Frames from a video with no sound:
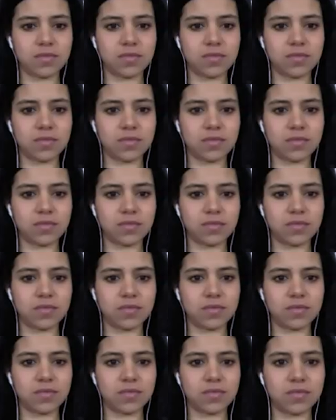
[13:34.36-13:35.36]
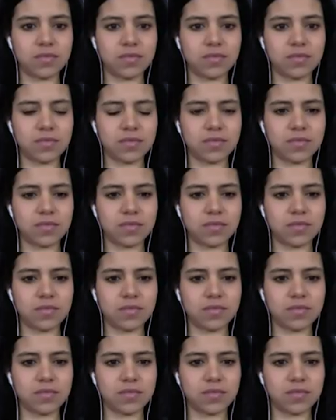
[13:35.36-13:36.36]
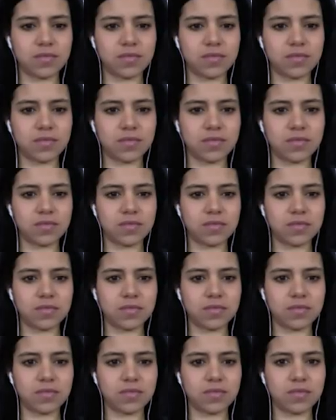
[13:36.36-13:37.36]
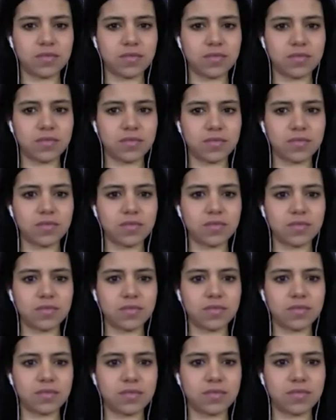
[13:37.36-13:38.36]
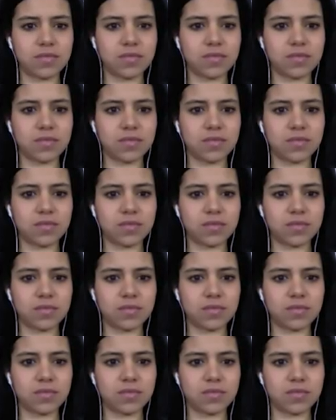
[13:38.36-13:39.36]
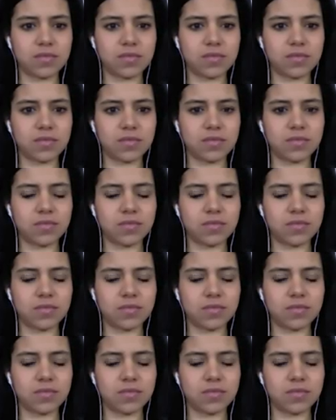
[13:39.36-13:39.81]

This person isn't speaking.